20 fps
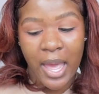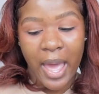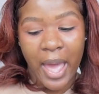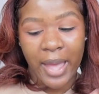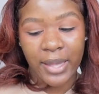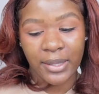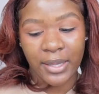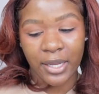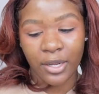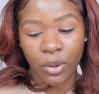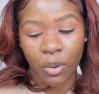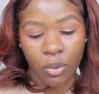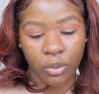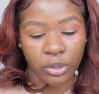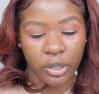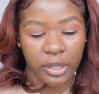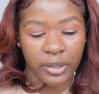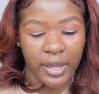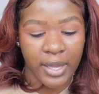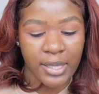I did
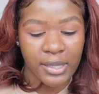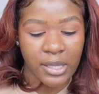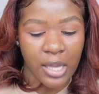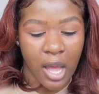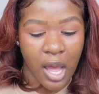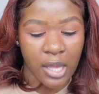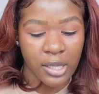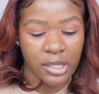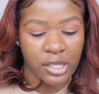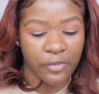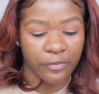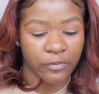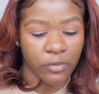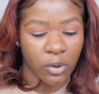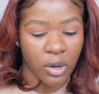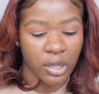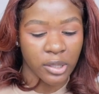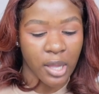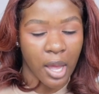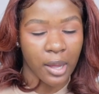order this on
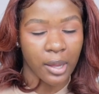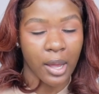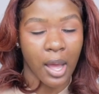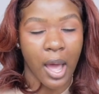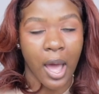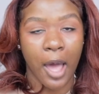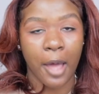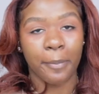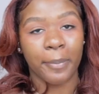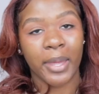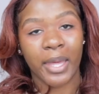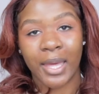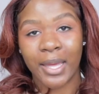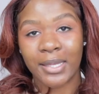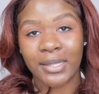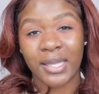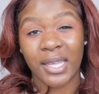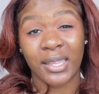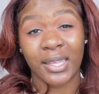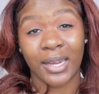Sephora dot com
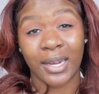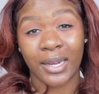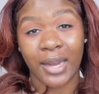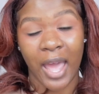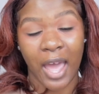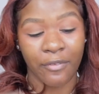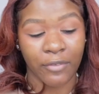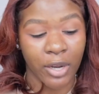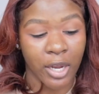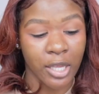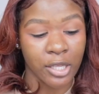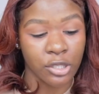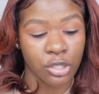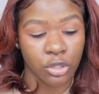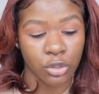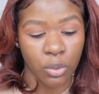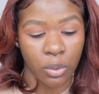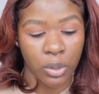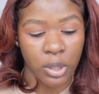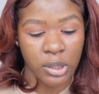because they didn't have it in
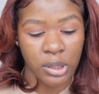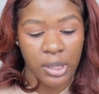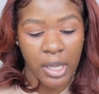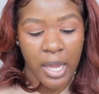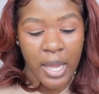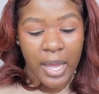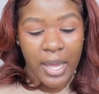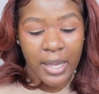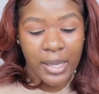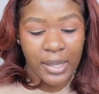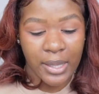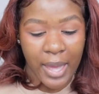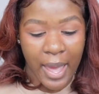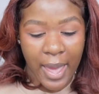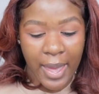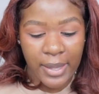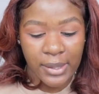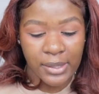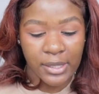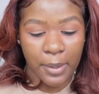stores
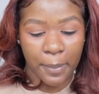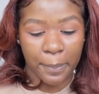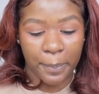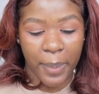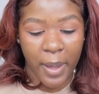yet,